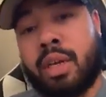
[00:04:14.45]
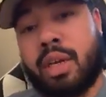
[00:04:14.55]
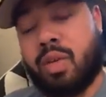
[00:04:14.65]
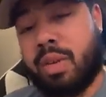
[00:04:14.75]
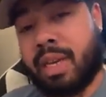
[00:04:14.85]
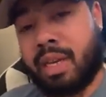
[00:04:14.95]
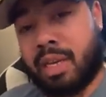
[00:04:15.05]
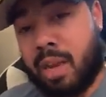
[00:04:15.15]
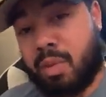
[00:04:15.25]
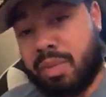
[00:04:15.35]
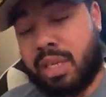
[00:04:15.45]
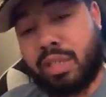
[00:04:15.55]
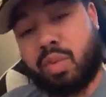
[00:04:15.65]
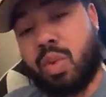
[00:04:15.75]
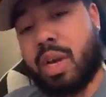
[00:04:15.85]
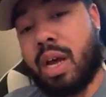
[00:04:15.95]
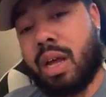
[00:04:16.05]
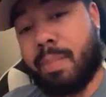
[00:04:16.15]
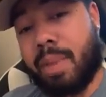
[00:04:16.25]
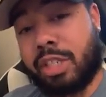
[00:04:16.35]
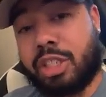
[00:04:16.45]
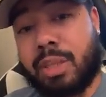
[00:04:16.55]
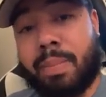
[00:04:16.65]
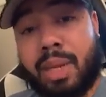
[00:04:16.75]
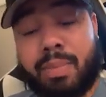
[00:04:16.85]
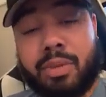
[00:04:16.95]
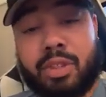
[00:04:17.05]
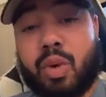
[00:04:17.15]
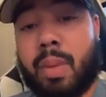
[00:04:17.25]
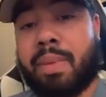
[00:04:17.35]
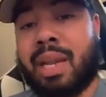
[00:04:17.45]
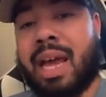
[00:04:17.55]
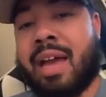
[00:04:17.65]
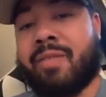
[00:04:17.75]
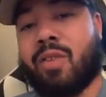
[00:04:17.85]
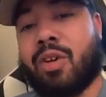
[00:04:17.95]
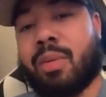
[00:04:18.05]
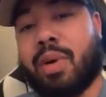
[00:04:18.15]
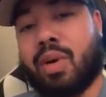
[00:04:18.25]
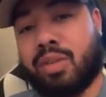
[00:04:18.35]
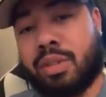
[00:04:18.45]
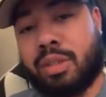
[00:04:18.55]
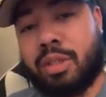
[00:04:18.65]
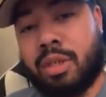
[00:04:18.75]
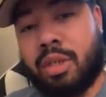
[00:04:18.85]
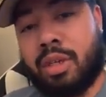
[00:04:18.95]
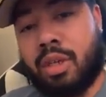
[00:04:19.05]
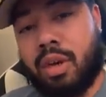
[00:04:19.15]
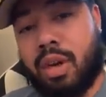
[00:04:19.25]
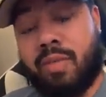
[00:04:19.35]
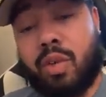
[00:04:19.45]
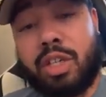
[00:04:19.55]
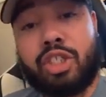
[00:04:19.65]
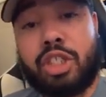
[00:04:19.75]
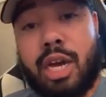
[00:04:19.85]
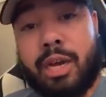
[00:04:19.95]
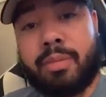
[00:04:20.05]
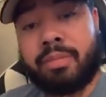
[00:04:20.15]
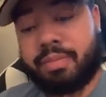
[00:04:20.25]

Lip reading: You want to make a couple, because we want a bunch of people to apply for the post, all right, for the job.